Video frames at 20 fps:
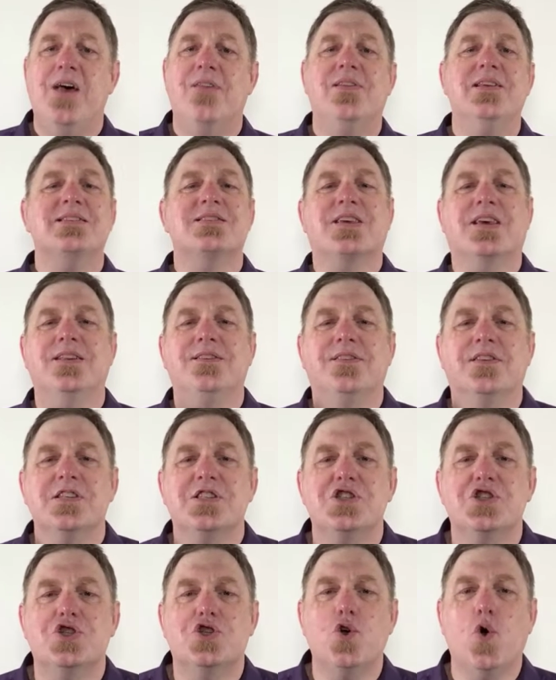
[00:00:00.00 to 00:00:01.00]
this can
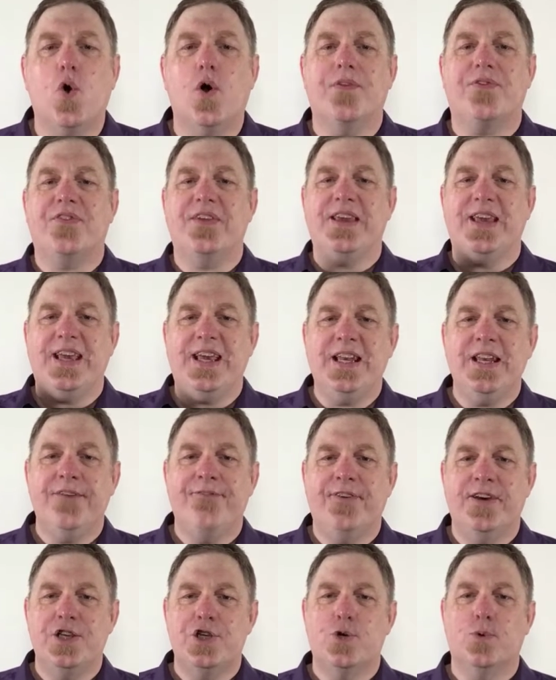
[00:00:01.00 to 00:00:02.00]
distort the
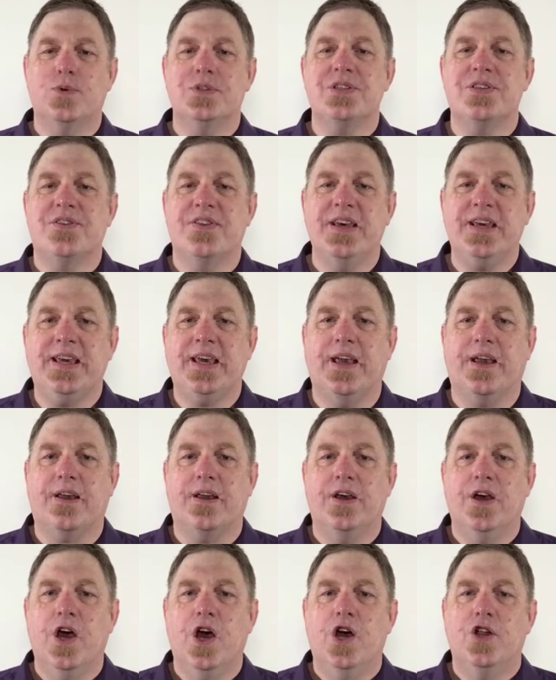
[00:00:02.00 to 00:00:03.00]
individual's
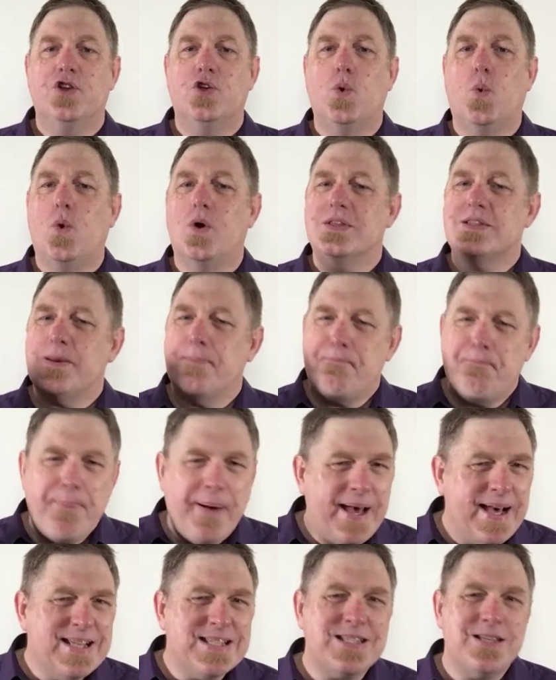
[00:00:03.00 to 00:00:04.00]
thinking towards a
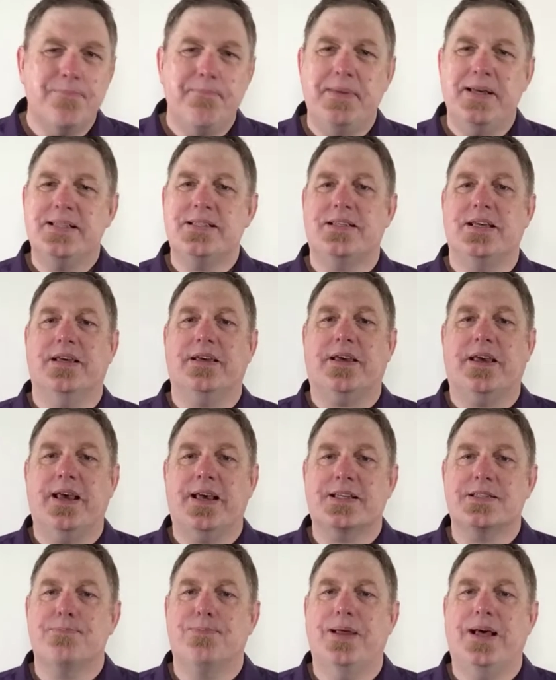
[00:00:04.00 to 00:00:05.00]
pessimistic
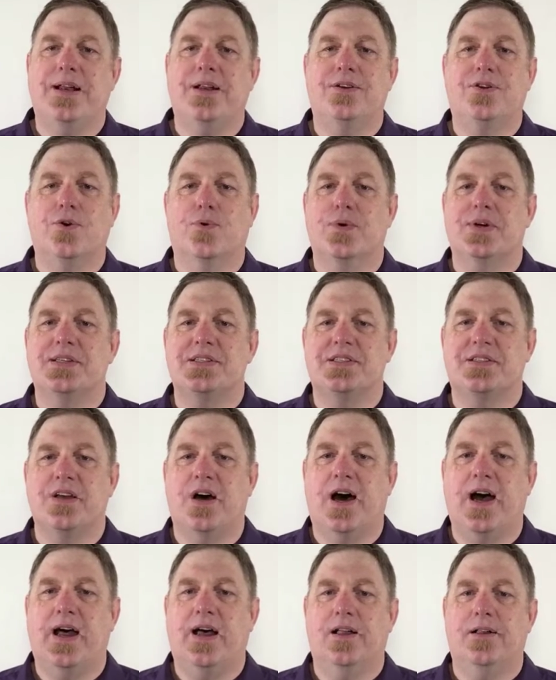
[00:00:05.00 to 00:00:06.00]
explanatory
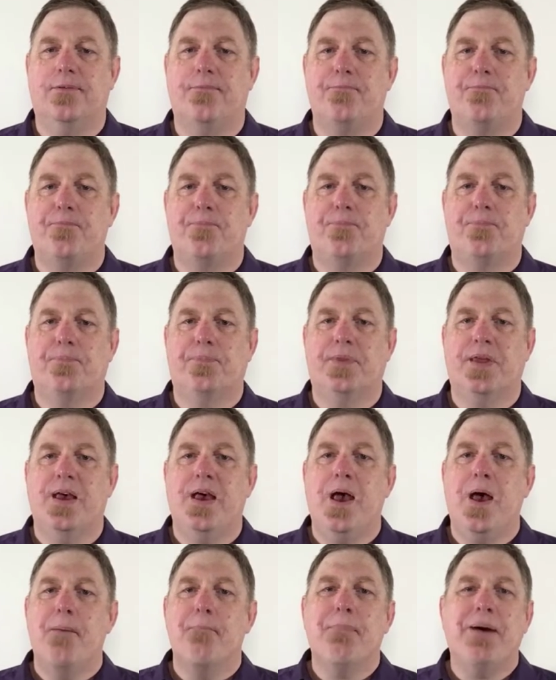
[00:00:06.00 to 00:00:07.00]
style,
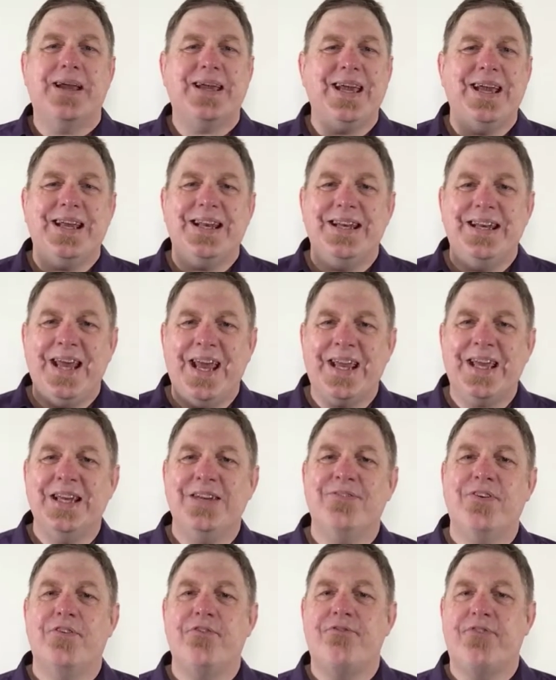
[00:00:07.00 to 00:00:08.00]
making
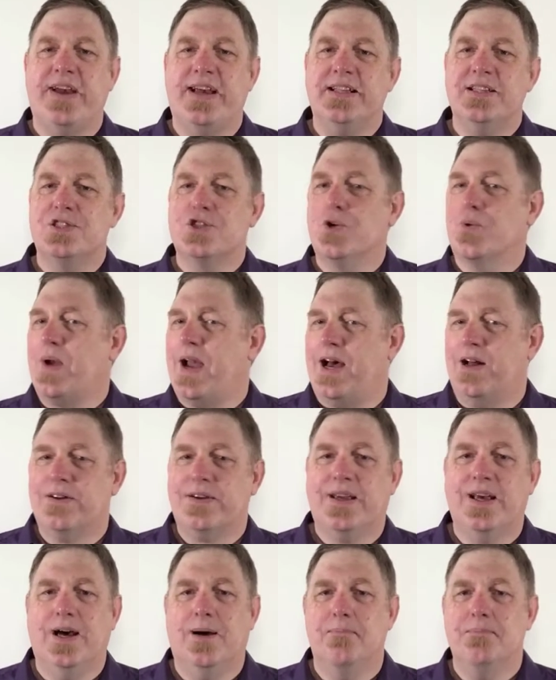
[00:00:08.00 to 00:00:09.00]
negative events or
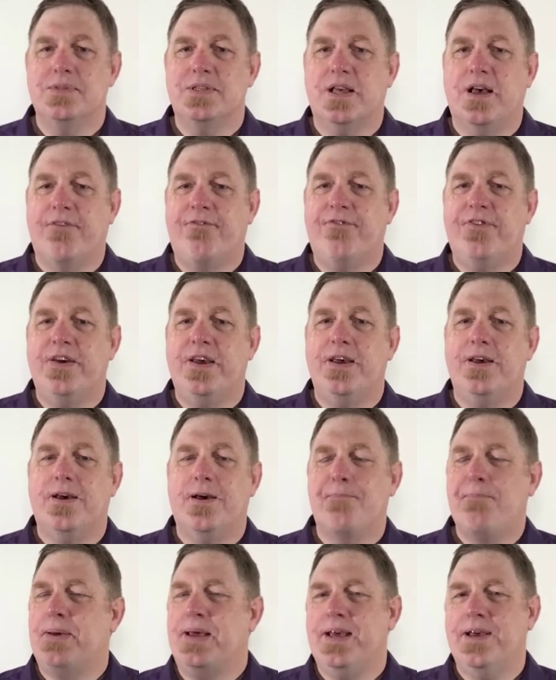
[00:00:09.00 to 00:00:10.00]
outcomes
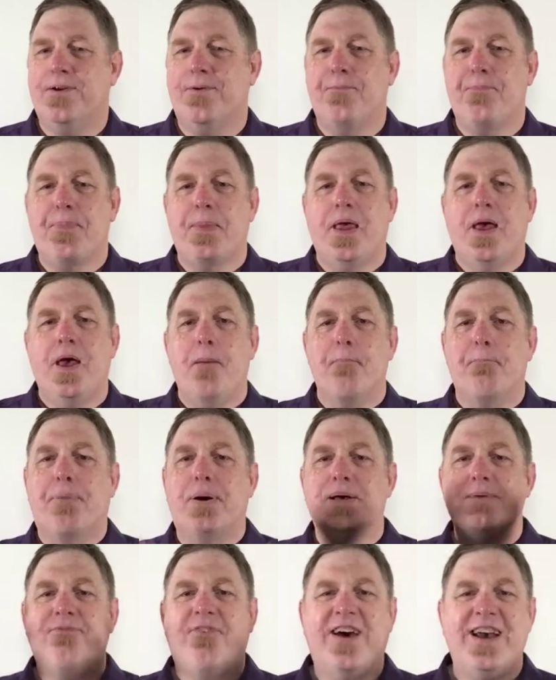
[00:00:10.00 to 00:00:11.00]
appear
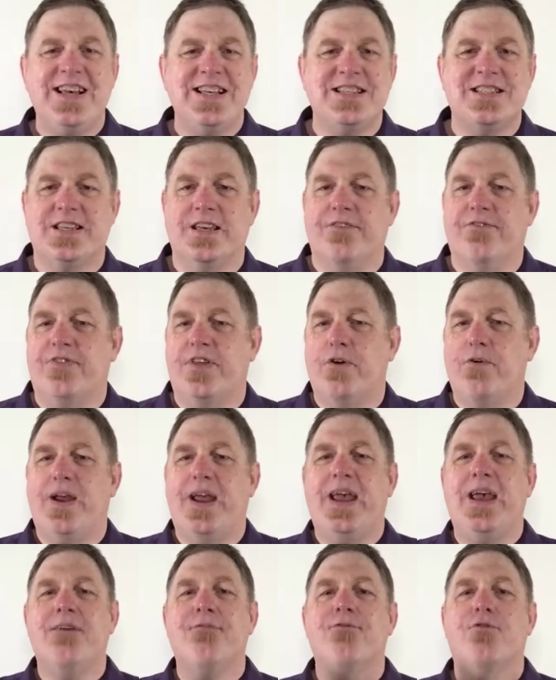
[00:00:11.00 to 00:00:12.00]
pervasive. They're
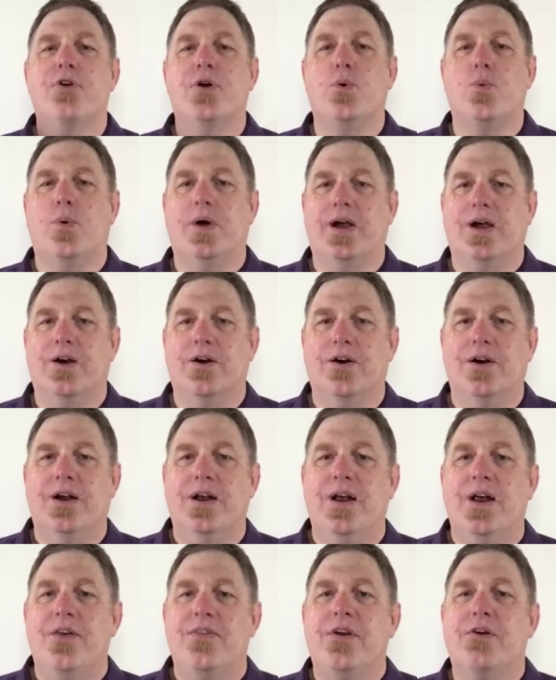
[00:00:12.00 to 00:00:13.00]
everywhere.
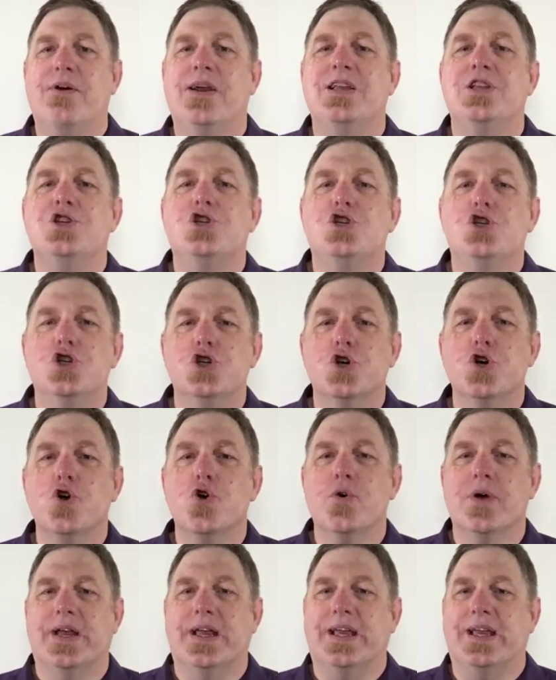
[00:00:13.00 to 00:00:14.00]
They're
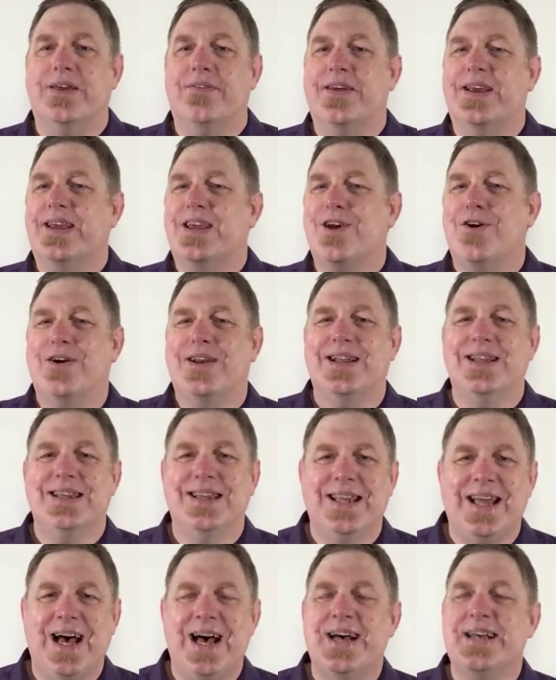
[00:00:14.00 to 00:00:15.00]
enduring. They're going to
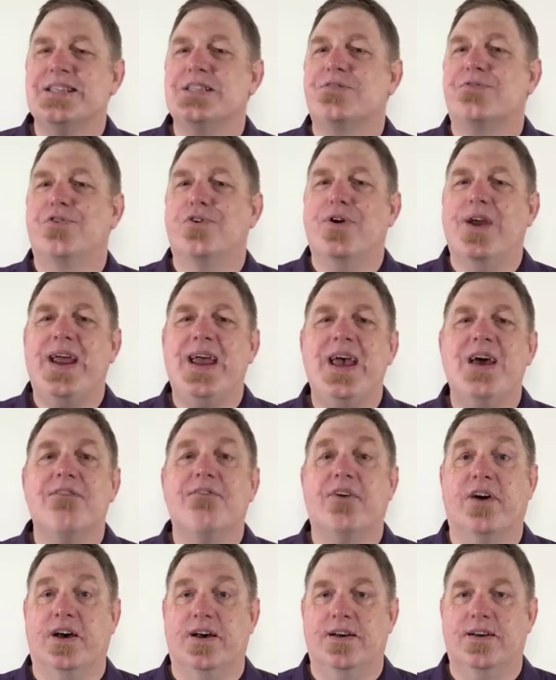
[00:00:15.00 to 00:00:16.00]
last
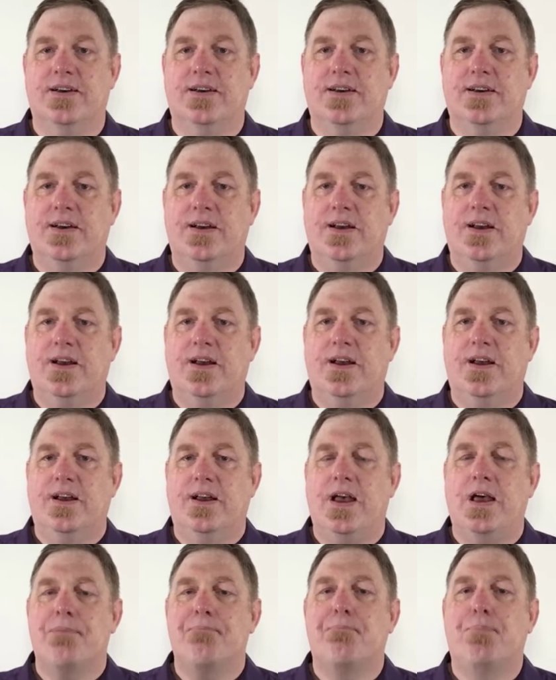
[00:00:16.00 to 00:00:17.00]
forever,
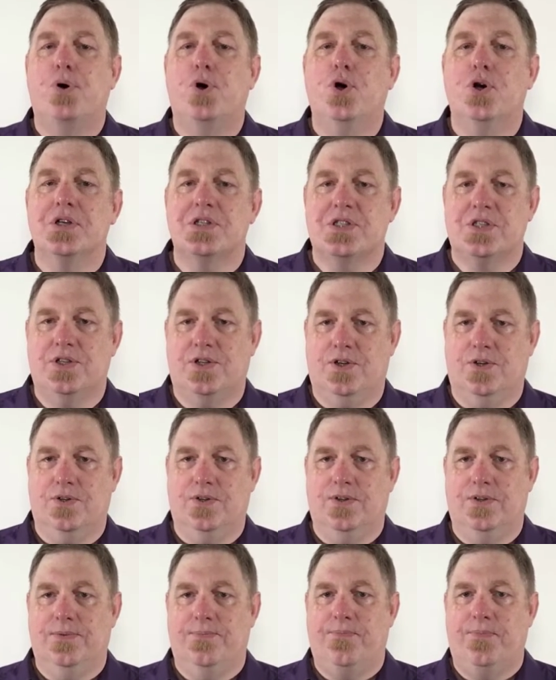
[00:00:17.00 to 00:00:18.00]
and personal.
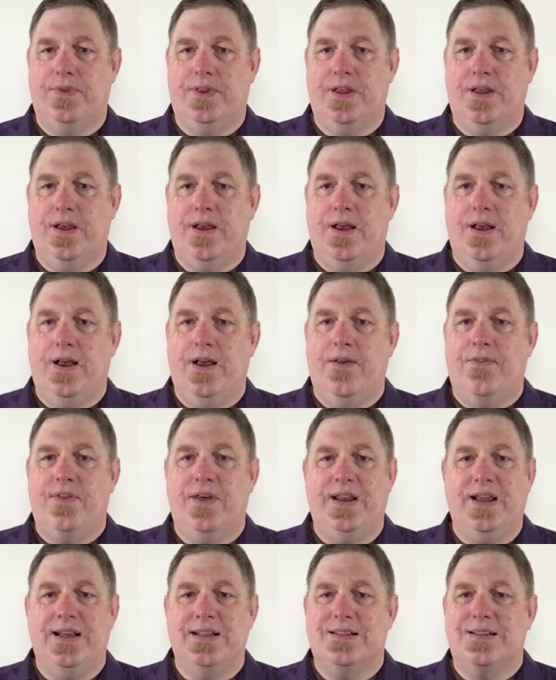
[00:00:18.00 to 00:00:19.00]

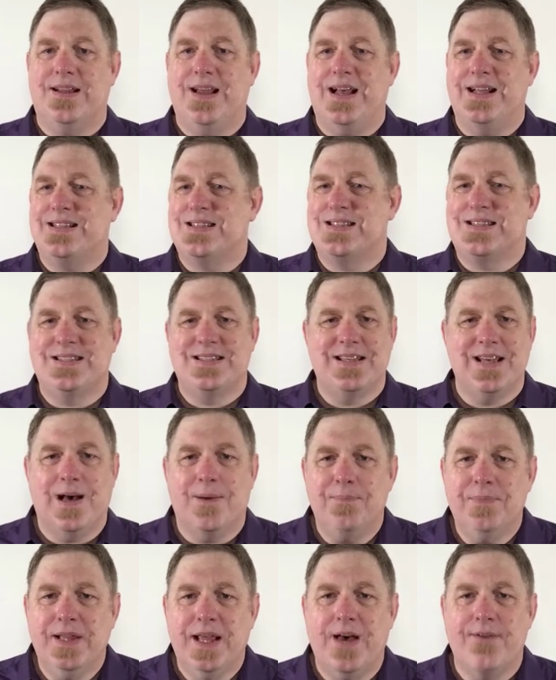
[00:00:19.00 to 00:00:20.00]
That at
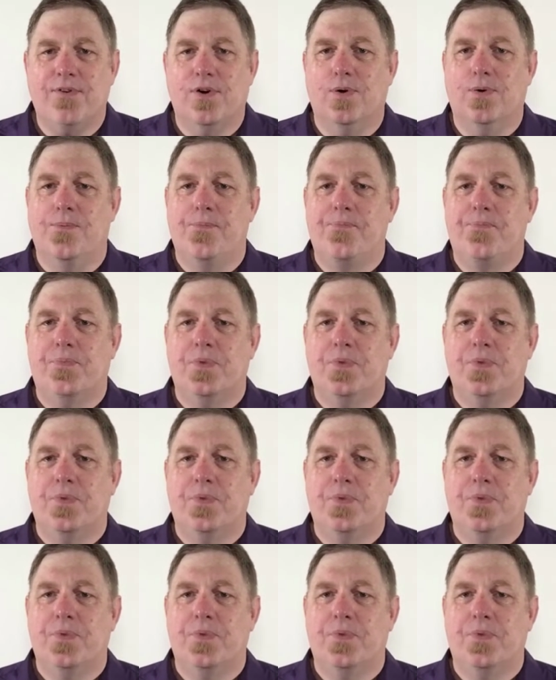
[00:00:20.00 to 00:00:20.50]
some level,